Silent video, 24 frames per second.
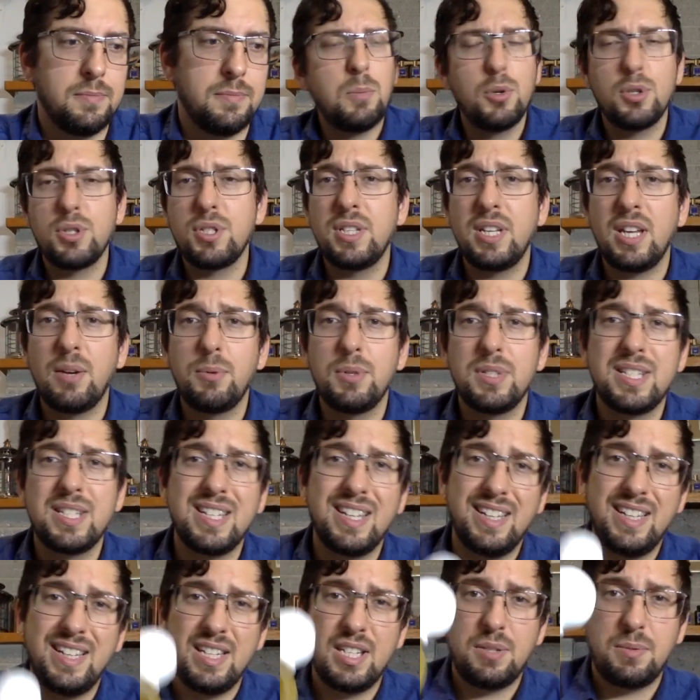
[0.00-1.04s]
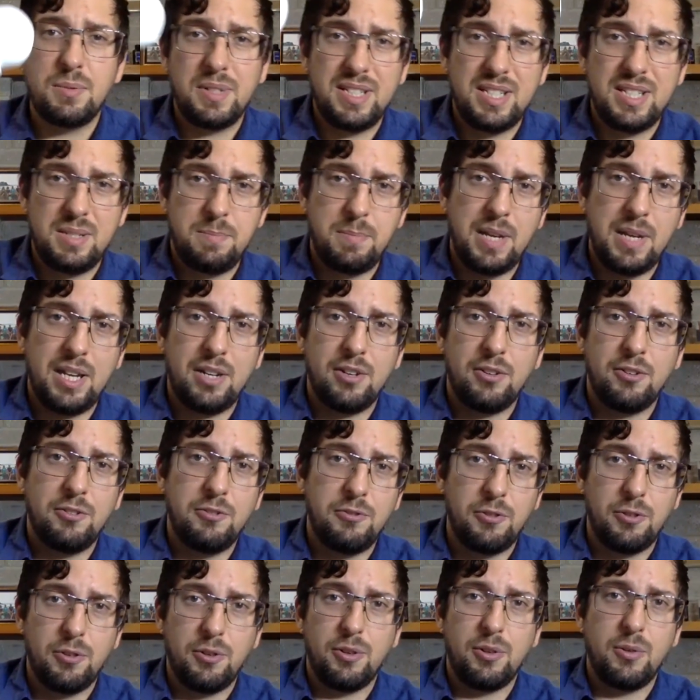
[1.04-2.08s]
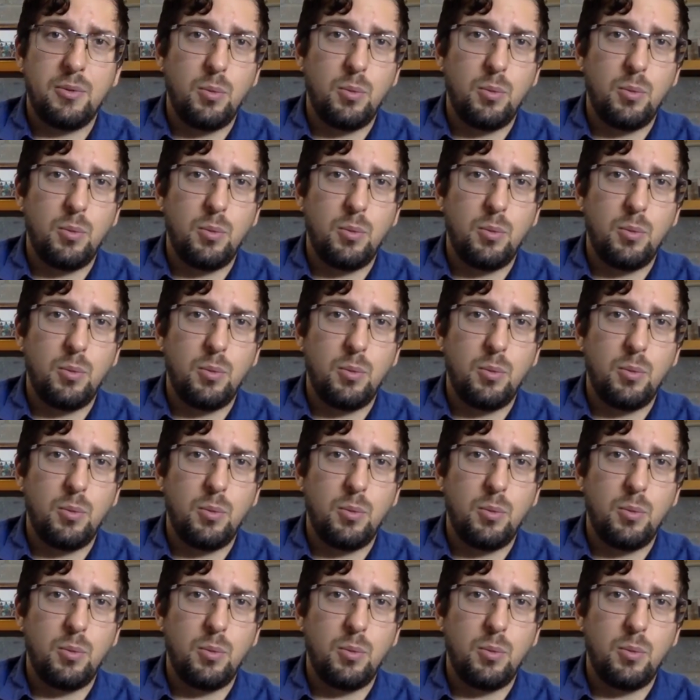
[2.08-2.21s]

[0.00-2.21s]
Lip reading: Personally, I would say this one is better for